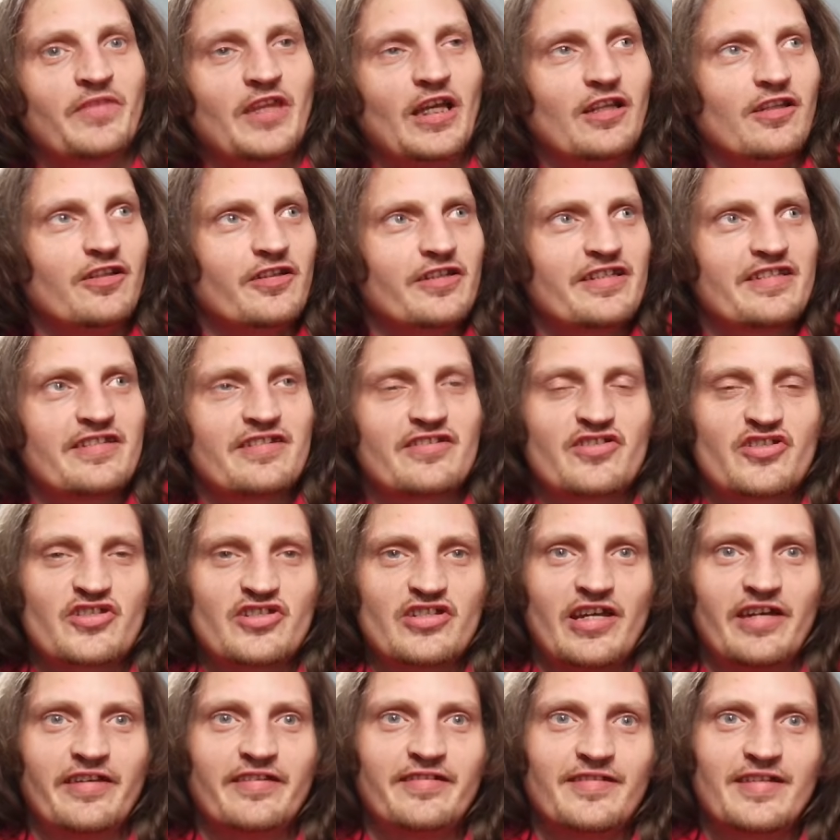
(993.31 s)
Look at this
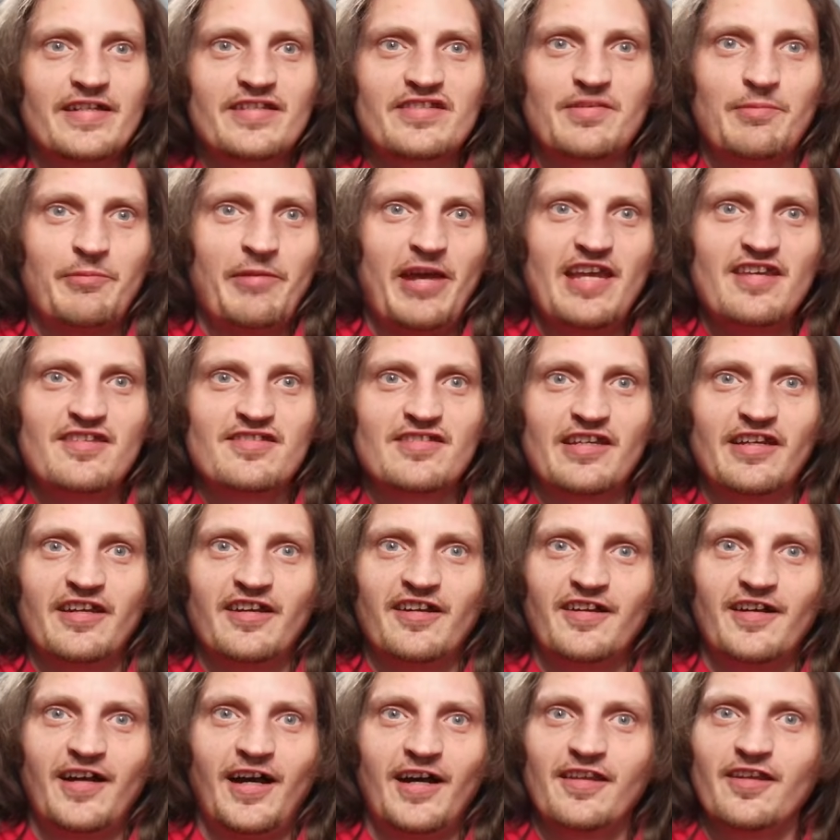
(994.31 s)
shit. It's amazing.
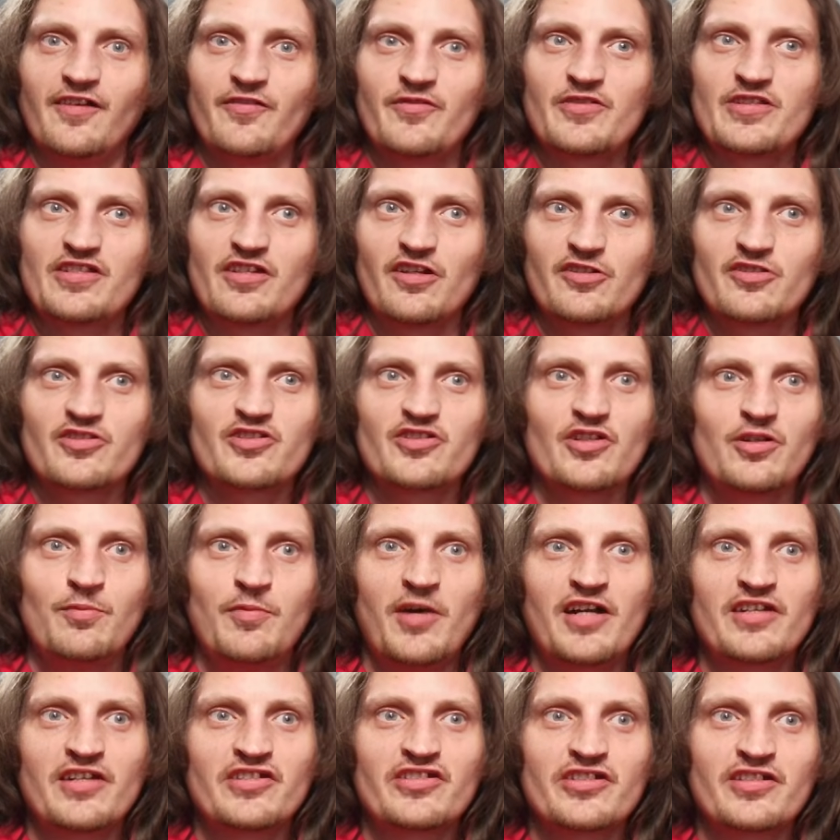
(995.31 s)
I love this art so
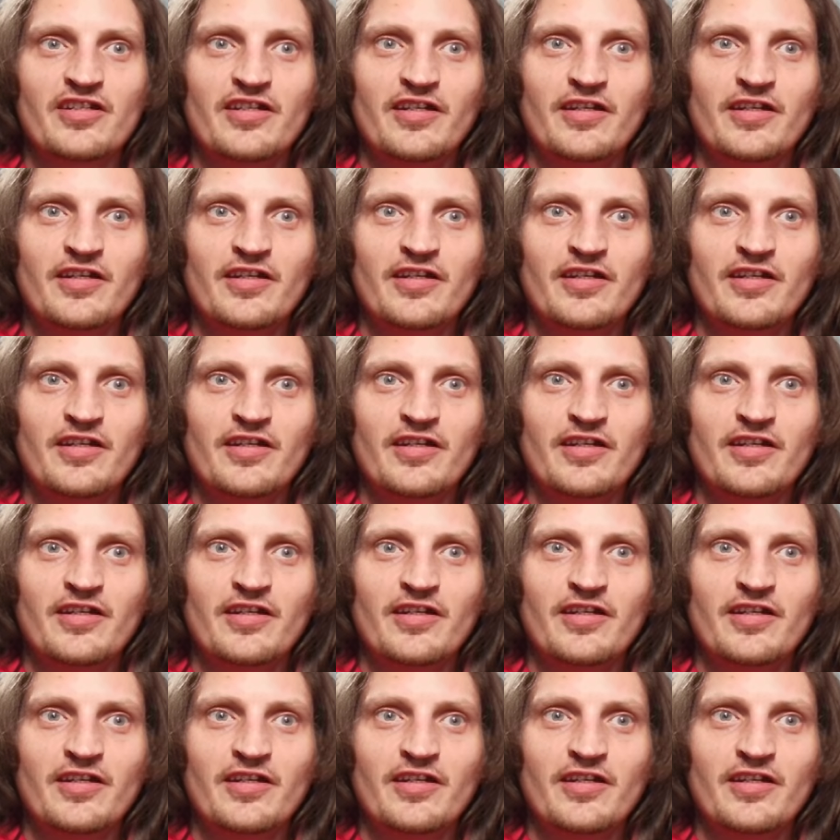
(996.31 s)
much.